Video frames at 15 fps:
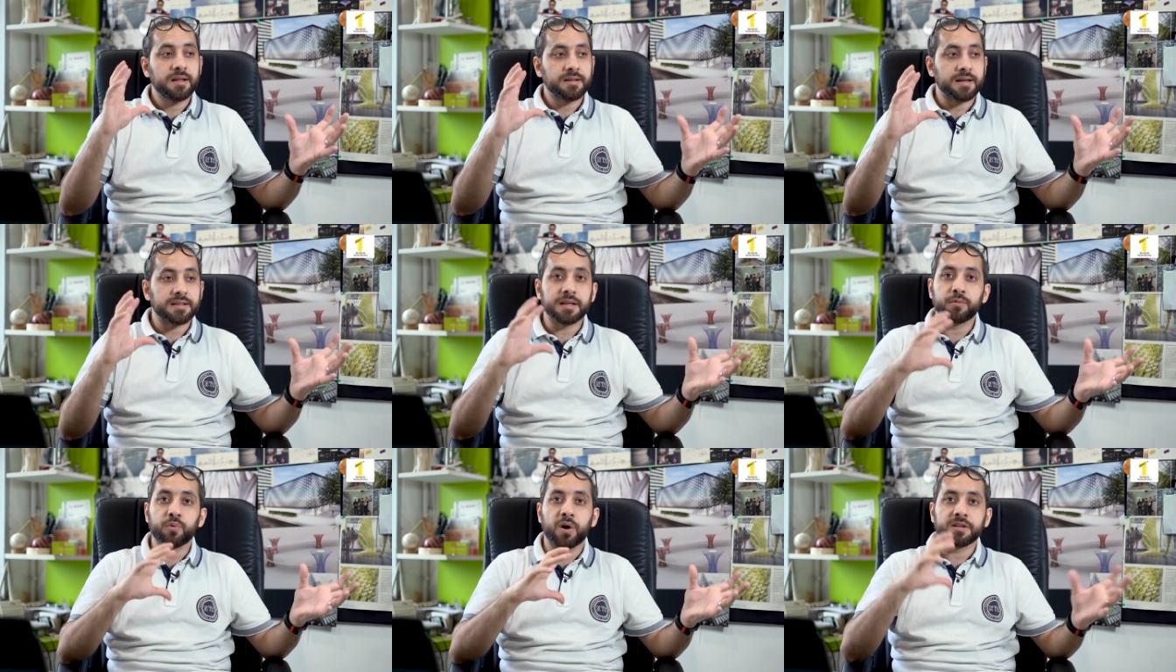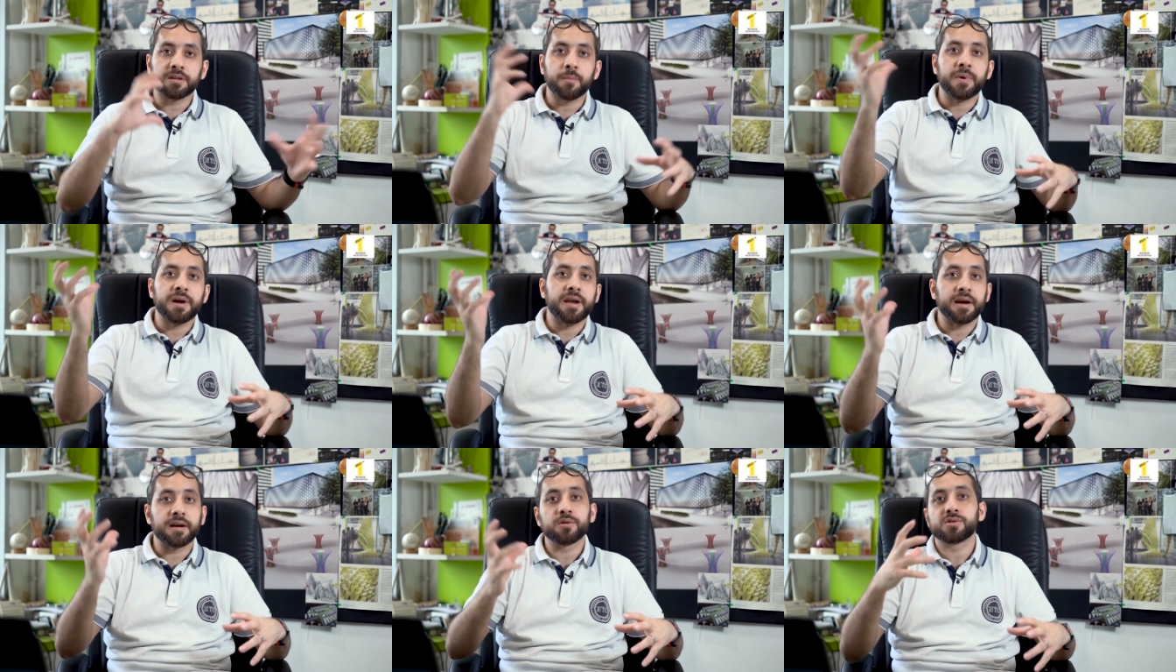that they want the
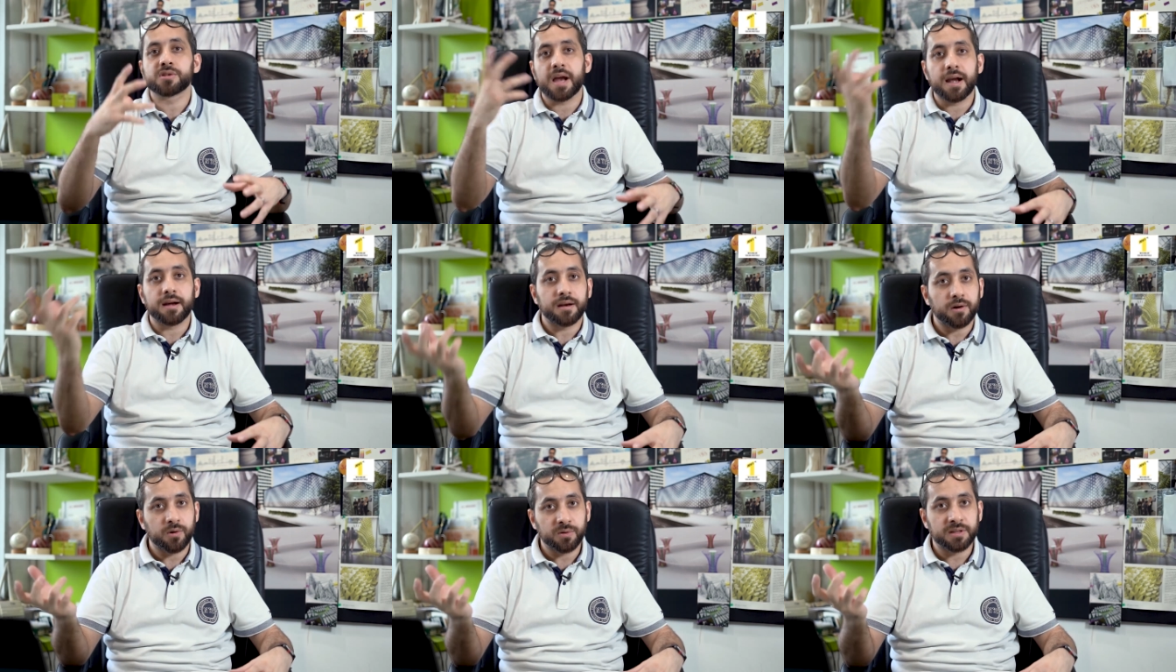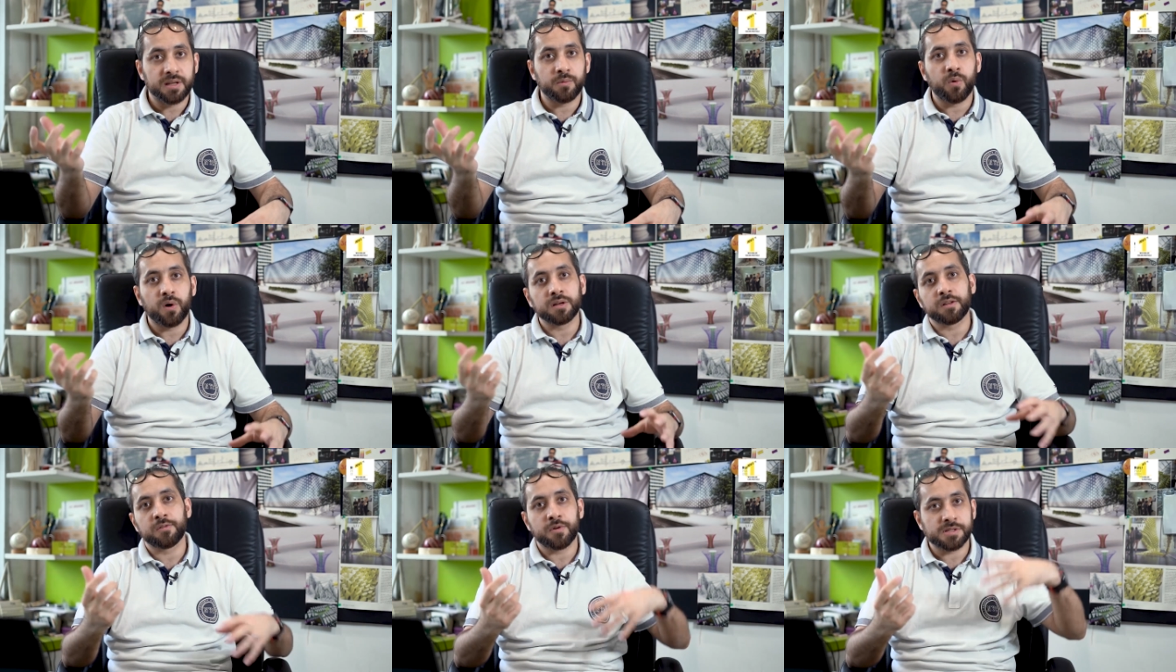building to stand out. They
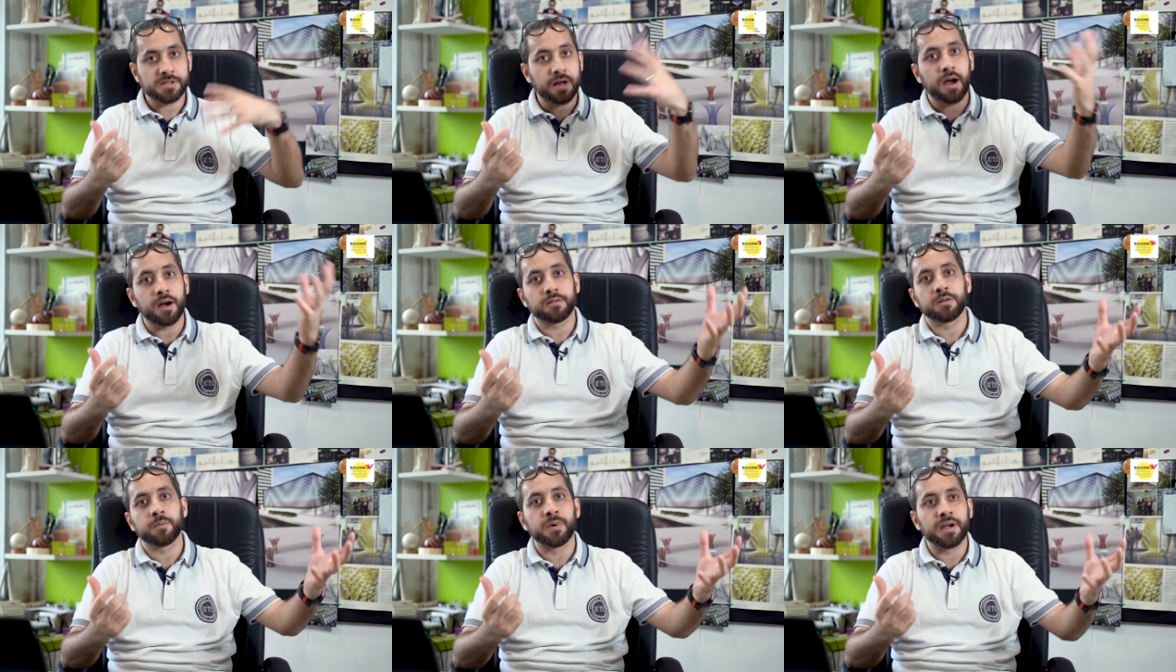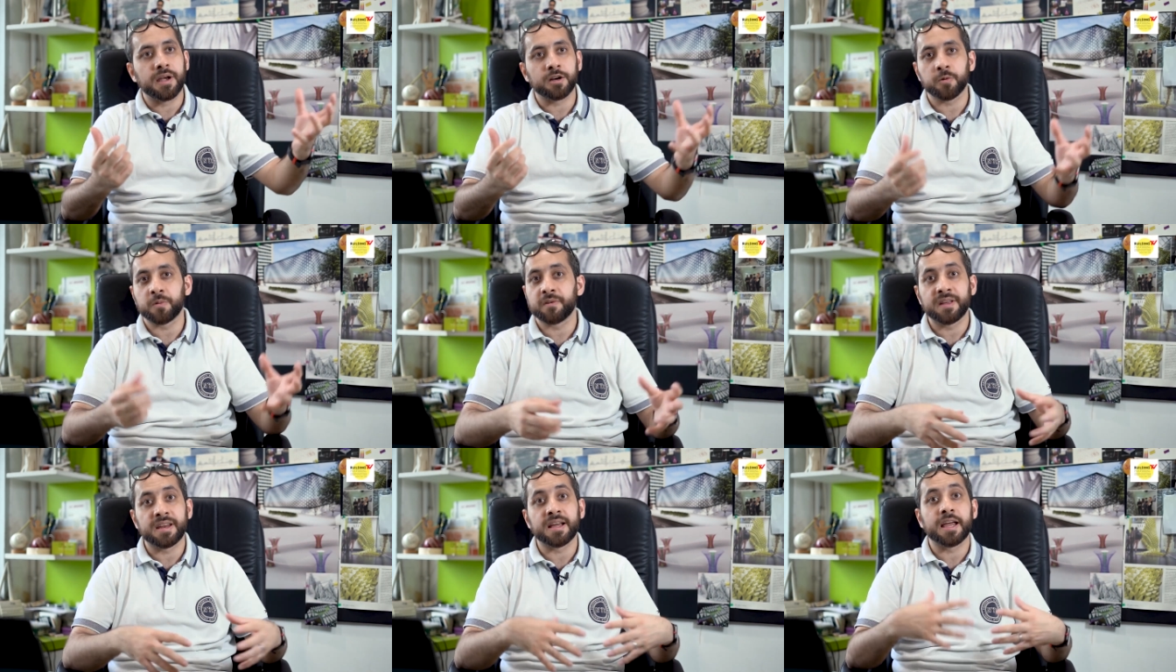want the facade of the building to
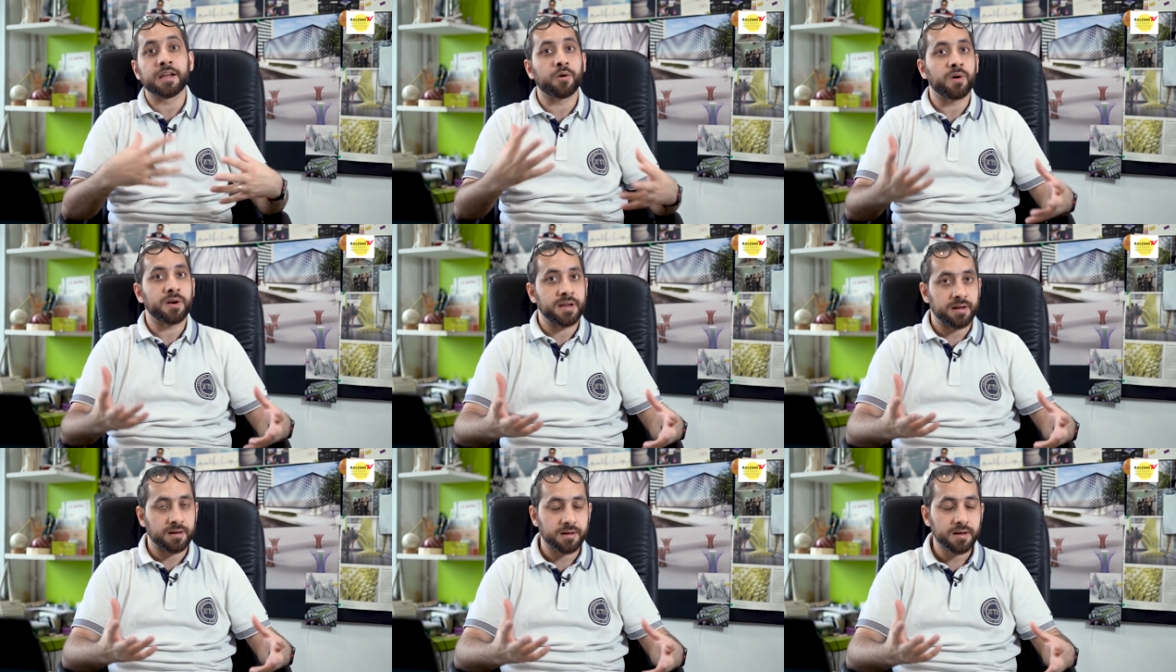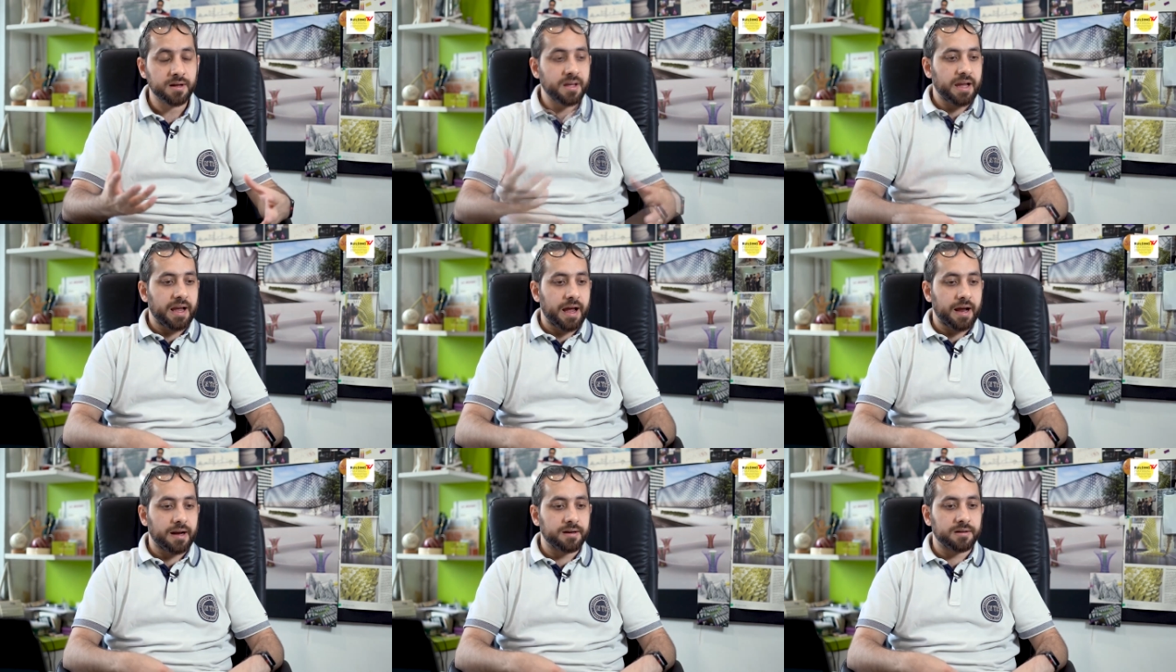be very iconic.
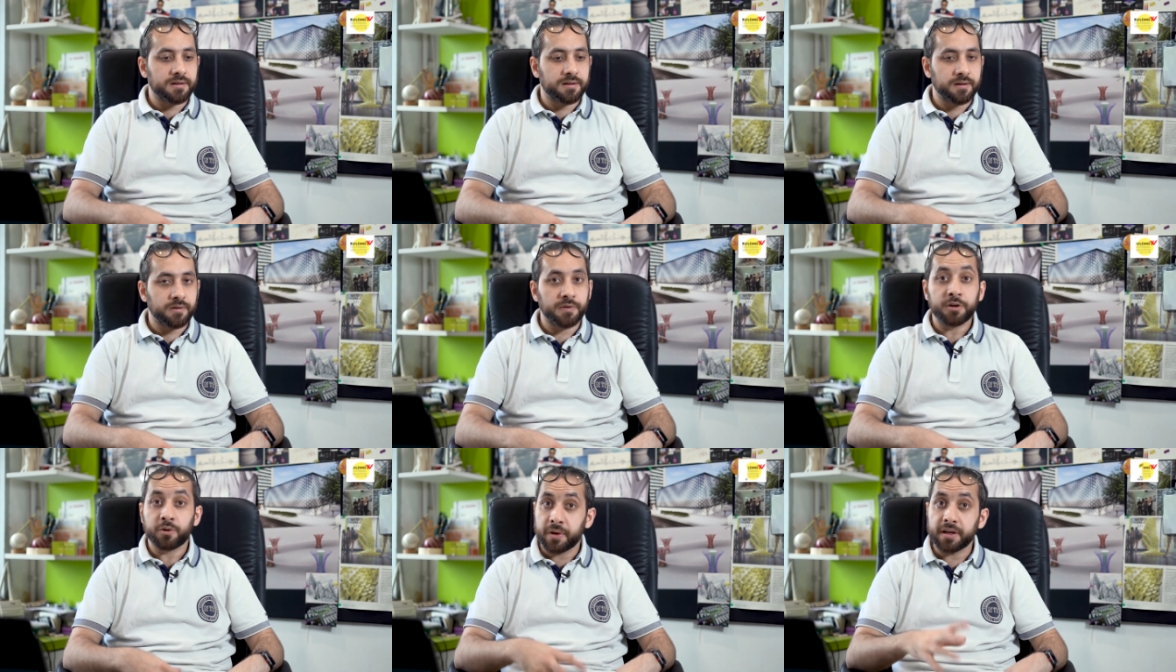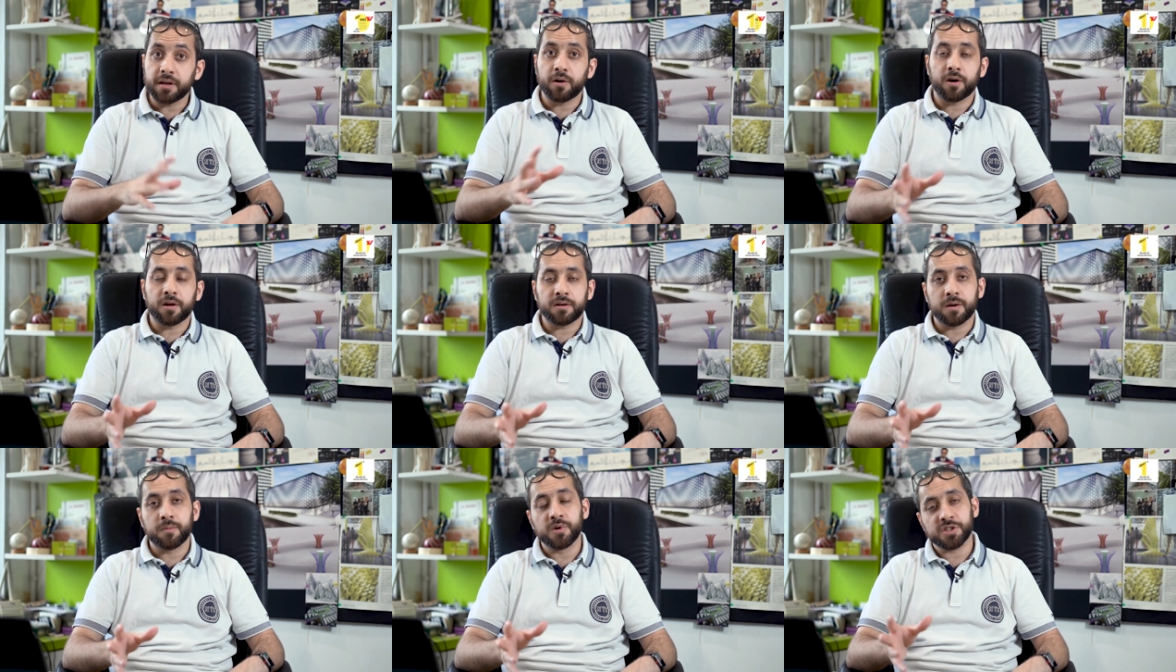And uh, we're doing a lot
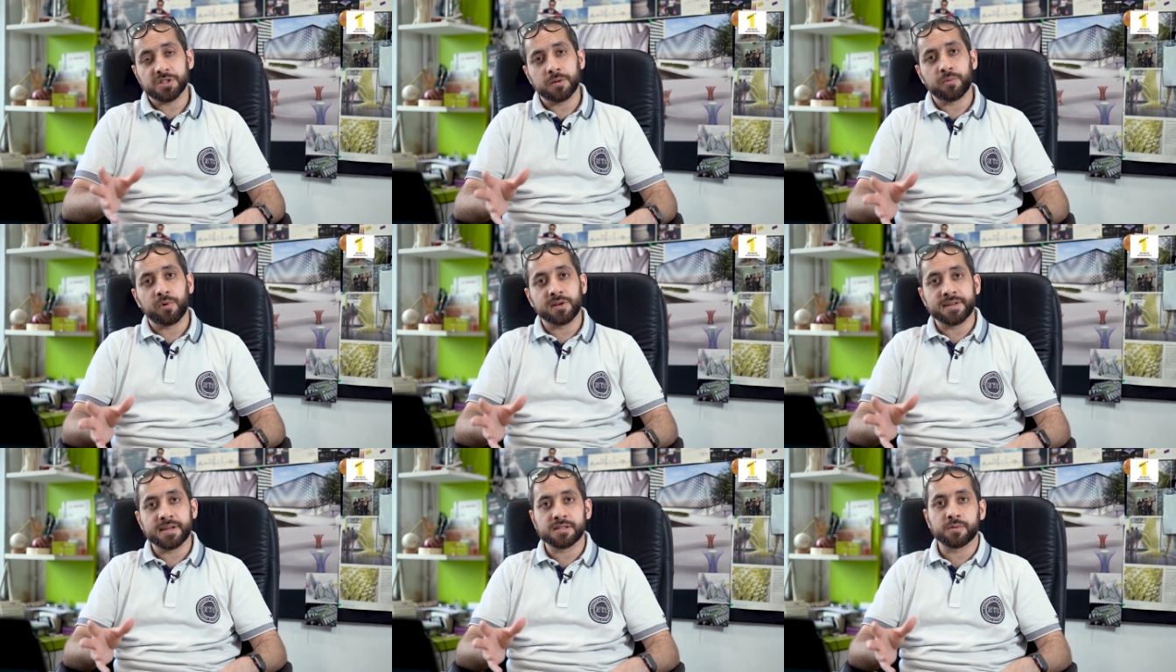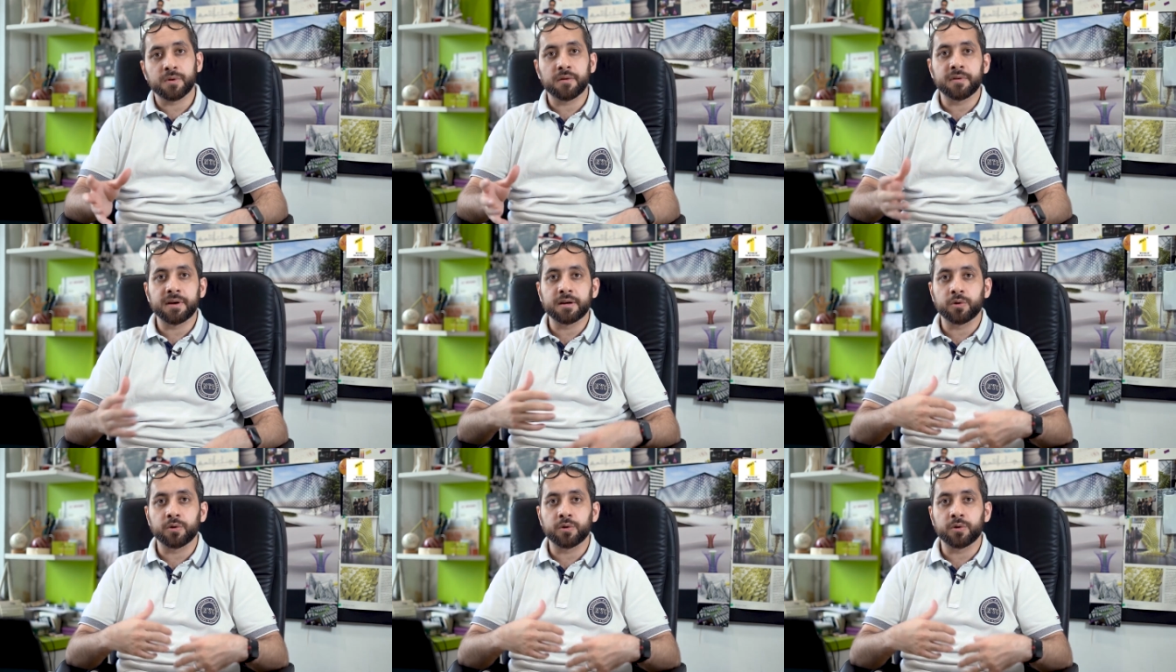of commercial projects where we're